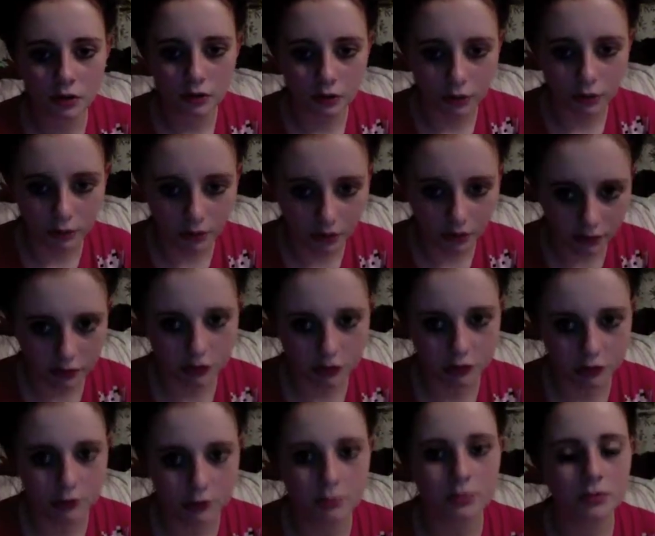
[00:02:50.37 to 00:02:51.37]
You are a
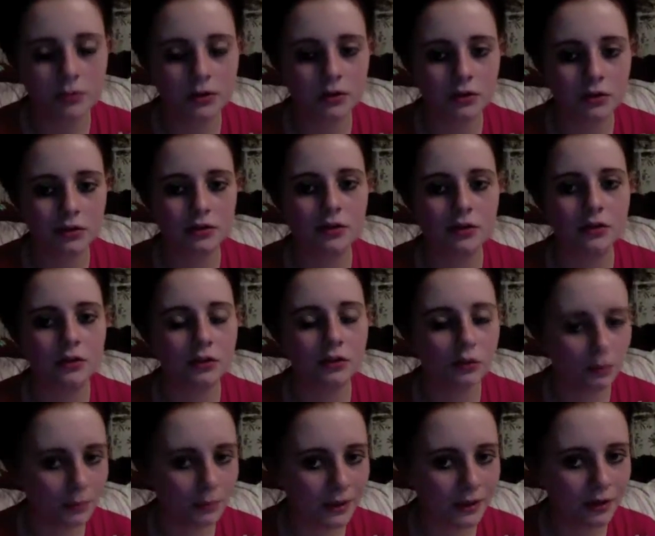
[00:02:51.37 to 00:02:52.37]
group, not a
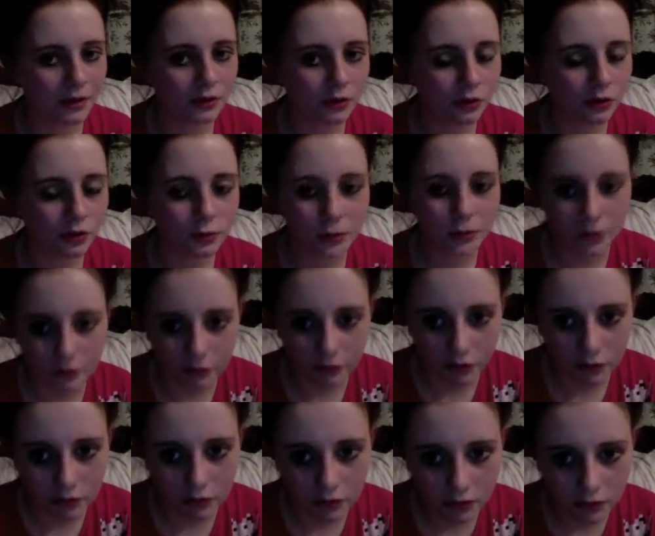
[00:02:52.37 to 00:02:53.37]
band. You're being wrong.
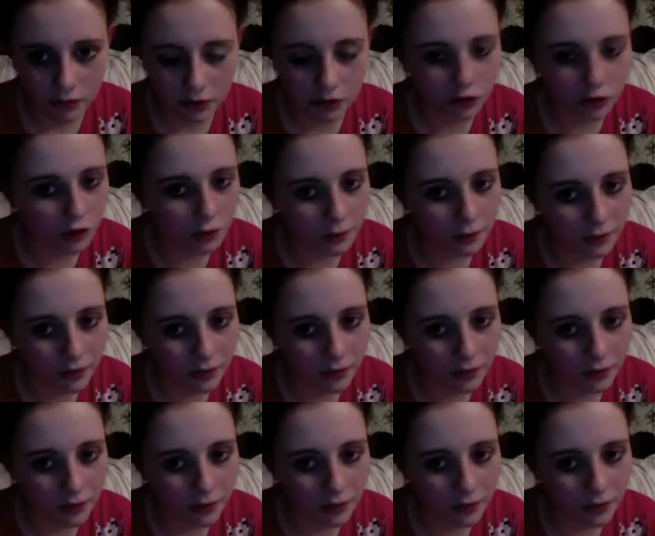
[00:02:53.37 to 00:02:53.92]
You're stupid.